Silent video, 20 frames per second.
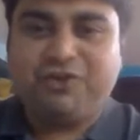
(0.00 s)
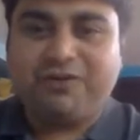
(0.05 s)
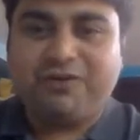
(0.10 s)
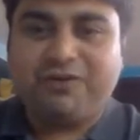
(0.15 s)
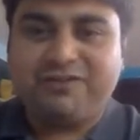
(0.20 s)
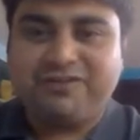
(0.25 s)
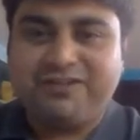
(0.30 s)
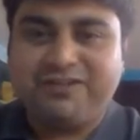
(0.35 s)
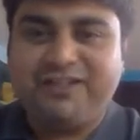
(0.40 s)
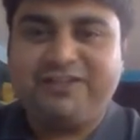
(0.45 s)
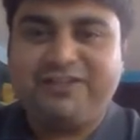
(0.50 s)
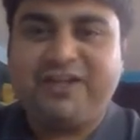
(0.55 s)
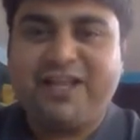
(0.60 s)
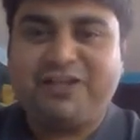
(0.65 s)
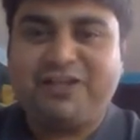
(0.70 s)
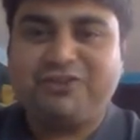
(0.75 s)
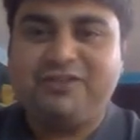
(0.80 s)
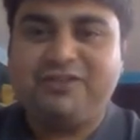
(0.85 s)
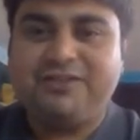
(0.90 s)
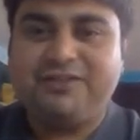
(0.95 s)
Choksey,
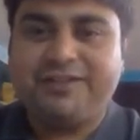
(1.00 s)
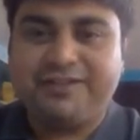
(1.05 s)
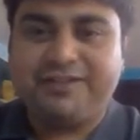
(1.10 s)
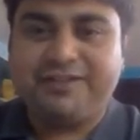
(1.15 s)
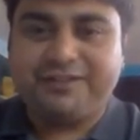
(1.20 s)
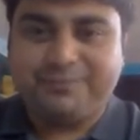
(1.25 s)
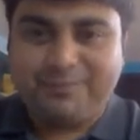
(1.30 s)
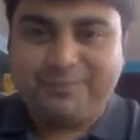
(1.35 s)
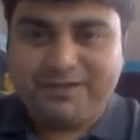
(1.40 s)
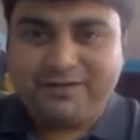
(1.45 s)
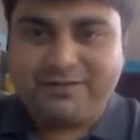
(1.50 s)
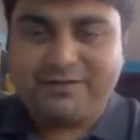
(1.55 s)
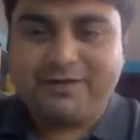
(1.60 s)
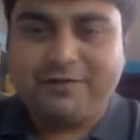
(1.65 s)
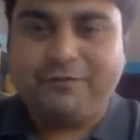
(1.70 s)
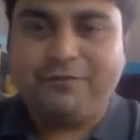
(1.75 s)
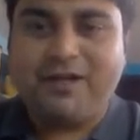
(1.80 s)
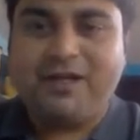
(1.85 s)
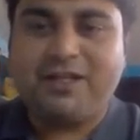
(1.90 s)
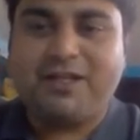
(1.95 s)
international chess player.
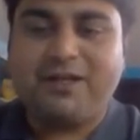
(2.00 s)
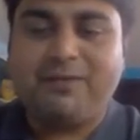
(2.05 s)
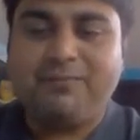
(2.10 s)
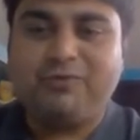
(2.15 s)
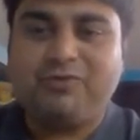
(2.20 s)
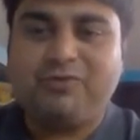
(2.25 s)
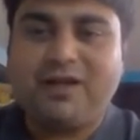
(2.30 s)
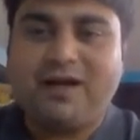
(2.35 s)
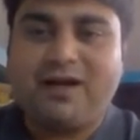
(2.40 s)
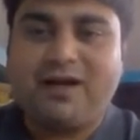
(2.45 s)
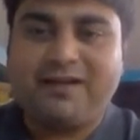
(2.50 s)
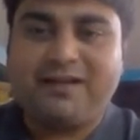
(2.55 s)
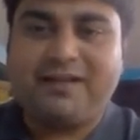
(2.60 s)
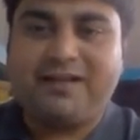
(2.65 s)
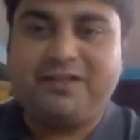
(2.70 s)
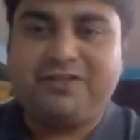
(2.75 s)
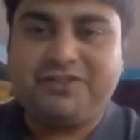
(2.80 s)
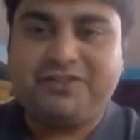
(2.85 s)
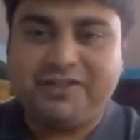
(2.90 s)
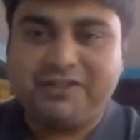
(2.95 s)
Welcome to the
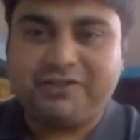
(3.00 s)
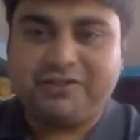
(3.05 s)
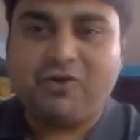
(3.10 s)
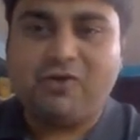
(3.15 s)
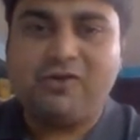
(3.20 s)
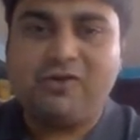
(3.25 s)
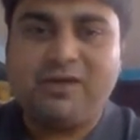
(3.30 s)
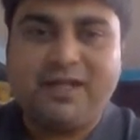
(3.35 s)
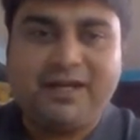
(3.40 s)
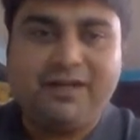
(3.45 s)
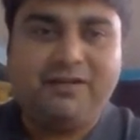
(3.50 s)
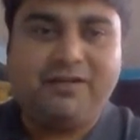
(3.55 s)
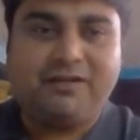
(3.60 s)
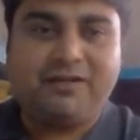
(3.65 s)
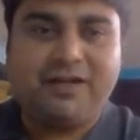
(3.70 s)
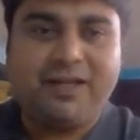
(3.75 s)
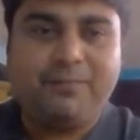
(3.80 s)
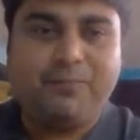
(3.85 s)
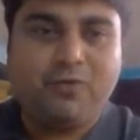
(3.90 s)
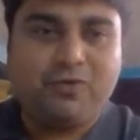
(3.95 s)
RK Chess online
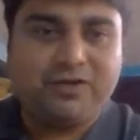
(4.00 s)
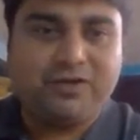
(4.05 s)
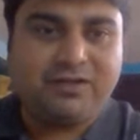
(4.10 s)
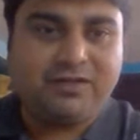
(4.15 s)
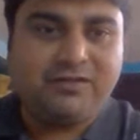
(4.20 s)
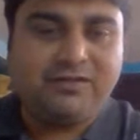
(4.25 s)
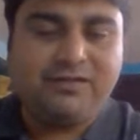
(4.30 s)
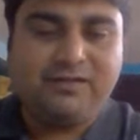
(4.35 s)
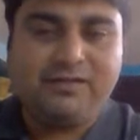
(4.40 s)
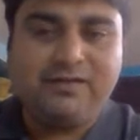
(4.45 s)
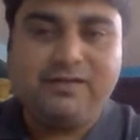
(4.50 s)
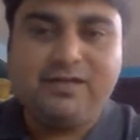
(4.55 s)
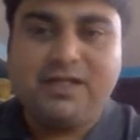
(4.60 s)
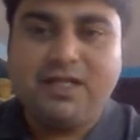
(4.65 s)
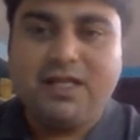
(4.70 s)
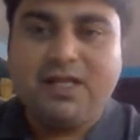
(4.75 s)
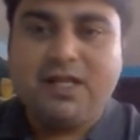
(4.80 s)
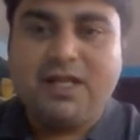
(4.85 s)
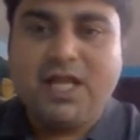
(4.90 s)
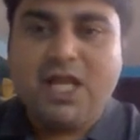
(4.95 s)
learning portal.
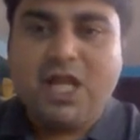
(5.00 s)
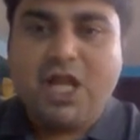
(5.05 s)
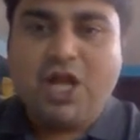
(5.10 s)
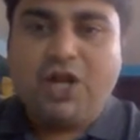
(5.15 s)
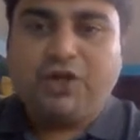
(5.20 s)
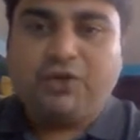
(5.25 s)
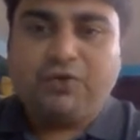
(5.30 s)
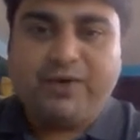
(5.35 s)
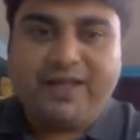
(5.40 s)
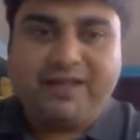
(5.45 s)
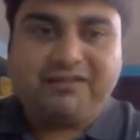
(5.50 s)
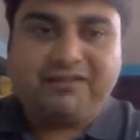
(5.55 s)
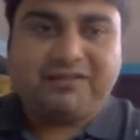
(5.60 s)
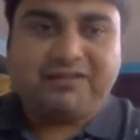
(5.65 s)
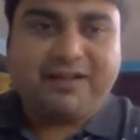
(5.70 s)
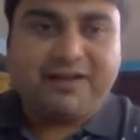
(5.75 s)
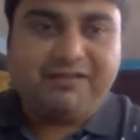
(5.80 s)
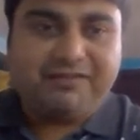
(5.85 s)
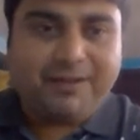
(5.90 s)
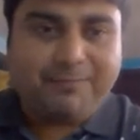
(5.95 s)
Today's
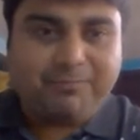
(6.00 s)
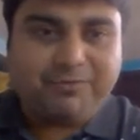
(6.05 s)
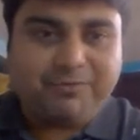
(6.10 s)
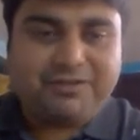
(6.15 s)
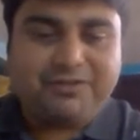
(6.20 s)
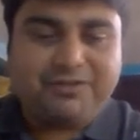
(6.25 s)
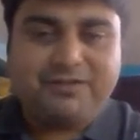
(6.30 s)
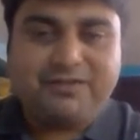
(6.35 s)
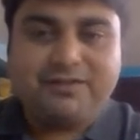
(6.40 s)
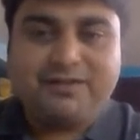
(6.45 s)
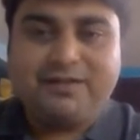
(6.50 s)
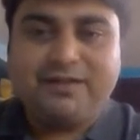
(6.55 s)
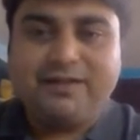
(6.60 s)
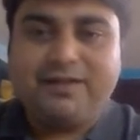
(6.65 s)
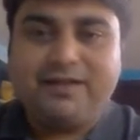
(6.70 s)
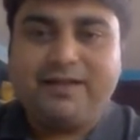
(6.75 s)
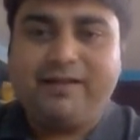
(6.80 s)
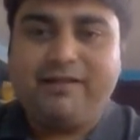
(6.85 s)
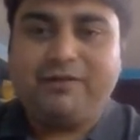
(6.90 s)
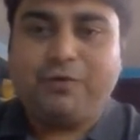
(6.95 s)
concept
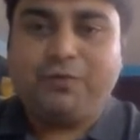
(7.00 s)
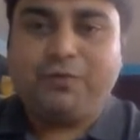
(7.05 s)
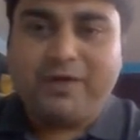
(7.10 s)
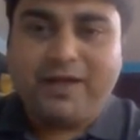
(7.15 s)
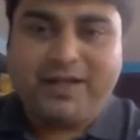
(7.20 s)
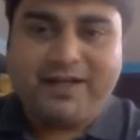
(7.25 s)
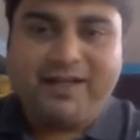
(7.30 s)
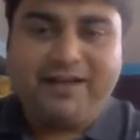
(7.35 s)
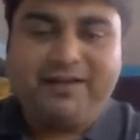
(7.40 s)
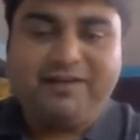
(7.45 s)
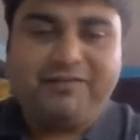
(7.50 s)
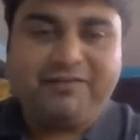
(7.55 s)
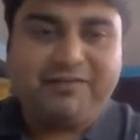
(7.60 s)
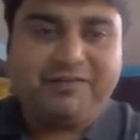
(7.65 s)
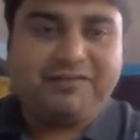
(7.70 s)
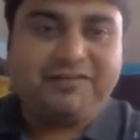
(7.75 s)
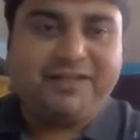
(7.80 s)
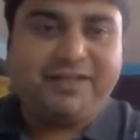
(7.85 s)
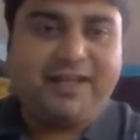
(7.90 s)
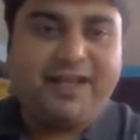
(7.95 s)
is a very
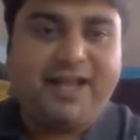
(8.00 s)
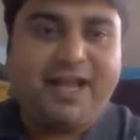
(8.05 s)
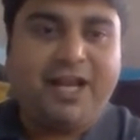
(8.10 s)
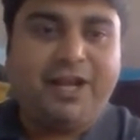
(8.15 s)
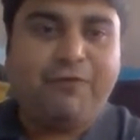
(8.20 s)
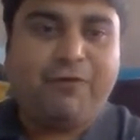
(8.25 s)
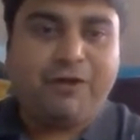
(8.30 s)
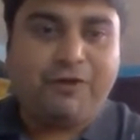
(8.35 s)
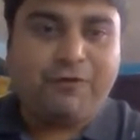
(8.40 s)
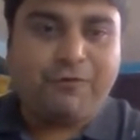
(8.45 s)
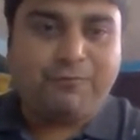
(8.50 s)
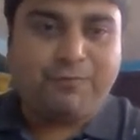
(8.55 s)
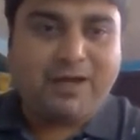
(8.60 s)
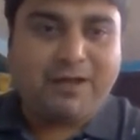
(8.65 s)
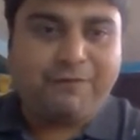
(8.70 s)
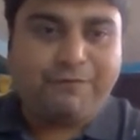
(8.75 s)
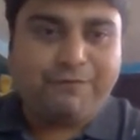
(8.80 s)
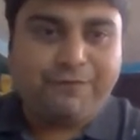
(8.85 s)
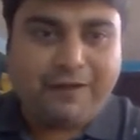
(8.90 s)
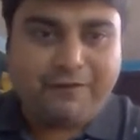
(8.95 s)
interesting and one of
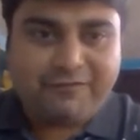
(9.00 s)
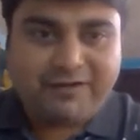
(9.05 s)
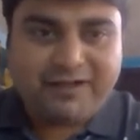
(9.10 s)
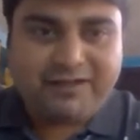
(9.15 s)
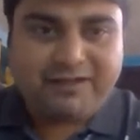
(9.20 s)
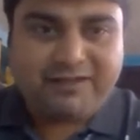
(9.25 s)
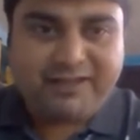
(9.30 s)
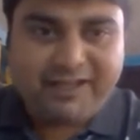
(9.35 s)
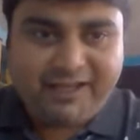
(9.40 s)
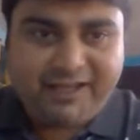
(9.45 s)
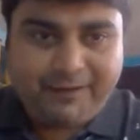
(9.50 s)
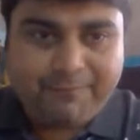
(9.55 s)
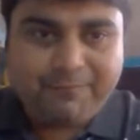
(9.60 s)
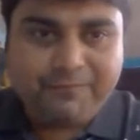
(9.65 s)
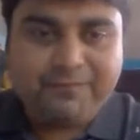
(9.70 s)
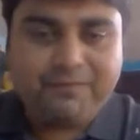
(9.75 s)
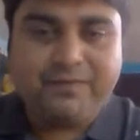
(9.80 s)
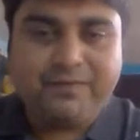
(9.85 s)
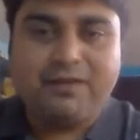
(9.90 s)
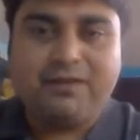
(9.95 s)
my favorite
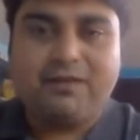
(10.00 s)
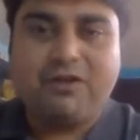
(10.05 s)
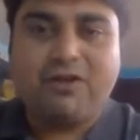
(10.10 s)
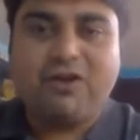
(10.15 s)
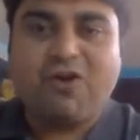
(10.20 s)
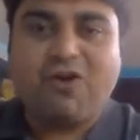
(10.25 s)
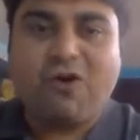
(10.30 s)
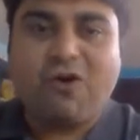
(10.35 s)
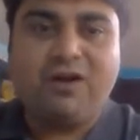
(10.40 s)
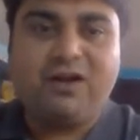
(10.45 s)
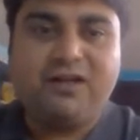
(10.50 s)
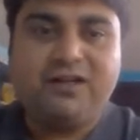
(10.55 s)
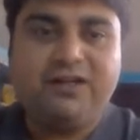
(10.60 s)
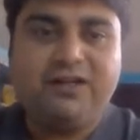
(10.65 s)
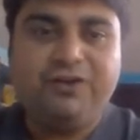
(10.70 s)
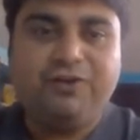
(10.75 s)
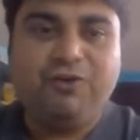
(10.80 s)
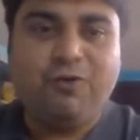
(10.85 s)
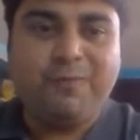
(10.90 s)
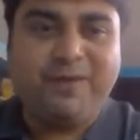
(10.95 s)
theme called
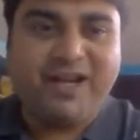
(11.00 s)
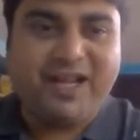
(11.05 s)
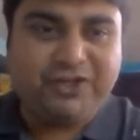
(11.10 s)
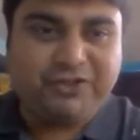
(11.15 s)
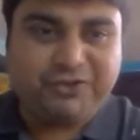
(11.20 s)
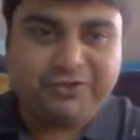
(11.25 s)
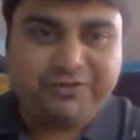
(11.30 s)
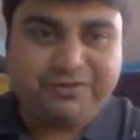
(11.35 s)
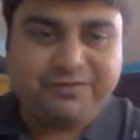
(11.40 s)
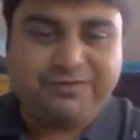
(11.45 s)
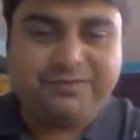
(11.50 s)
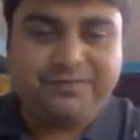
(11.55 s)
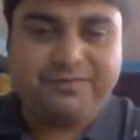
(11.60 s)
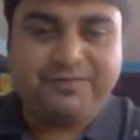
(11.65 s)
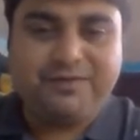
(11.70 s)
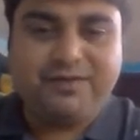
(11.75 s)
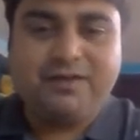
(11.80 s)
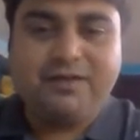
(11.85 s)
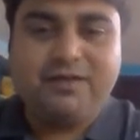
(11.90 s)
domination.